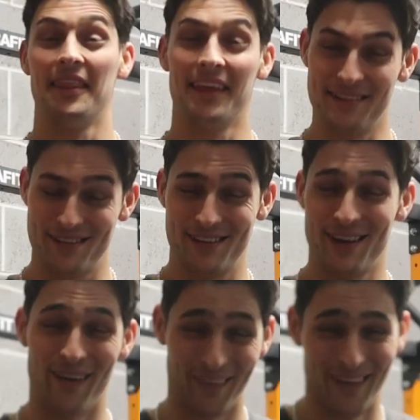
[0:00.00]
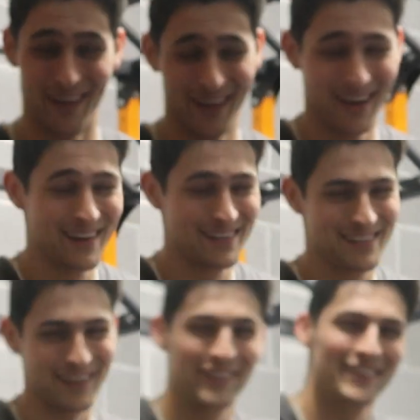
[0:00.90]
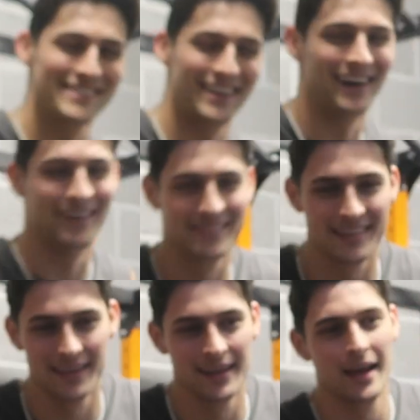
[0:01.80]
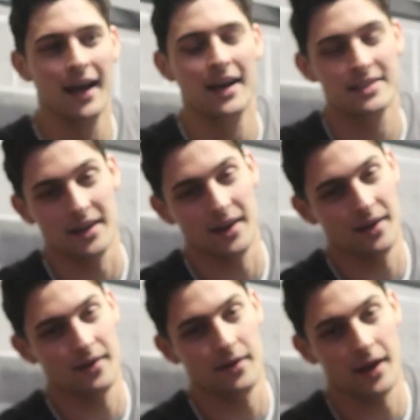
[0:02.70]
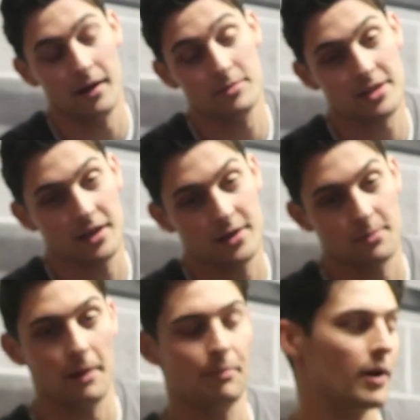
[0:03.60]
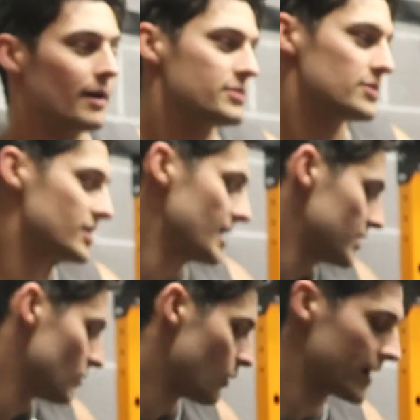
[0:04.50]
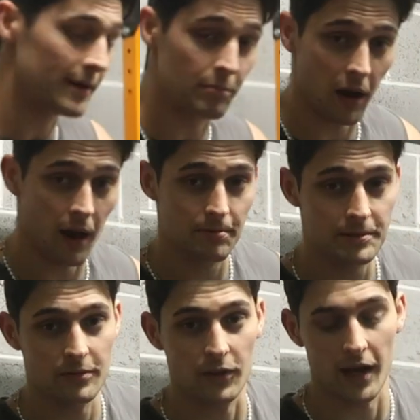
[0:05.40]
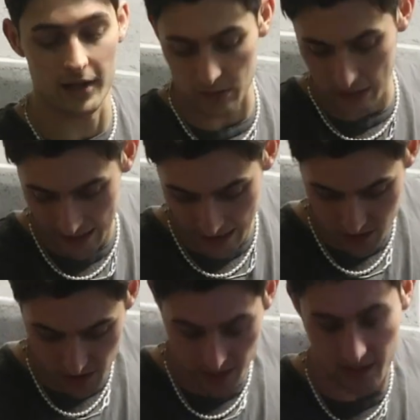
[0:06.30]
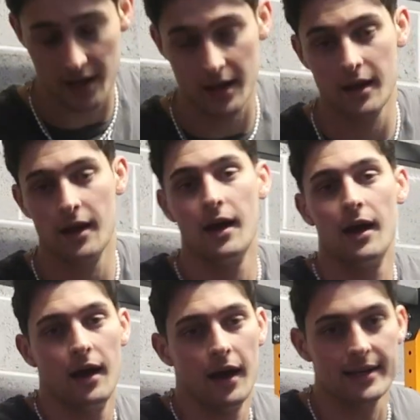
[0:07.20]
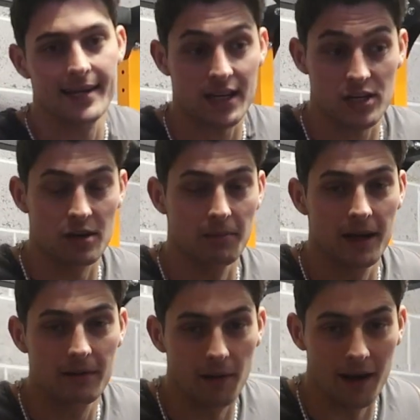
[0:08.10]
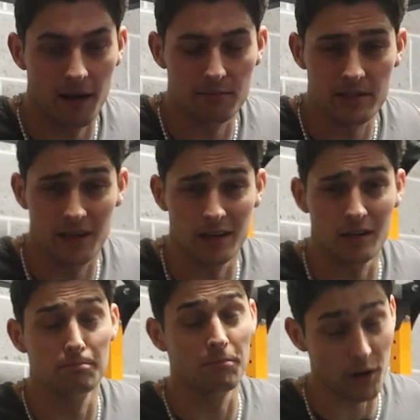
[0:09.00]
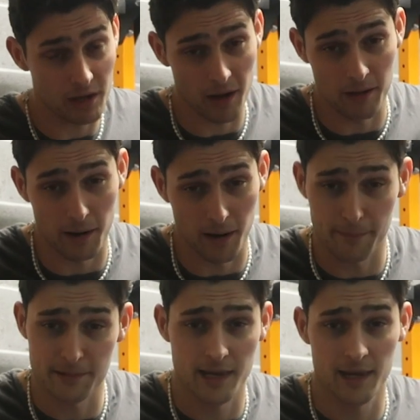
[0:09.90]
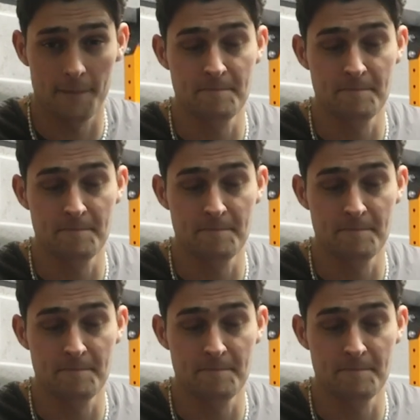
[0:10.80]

And then shoulders and arms. So now I'm just gonna do my pull ups. Usually I do weighted pull ups with like 20 kg attached to me, but now I'm just gonna do body weight pull ups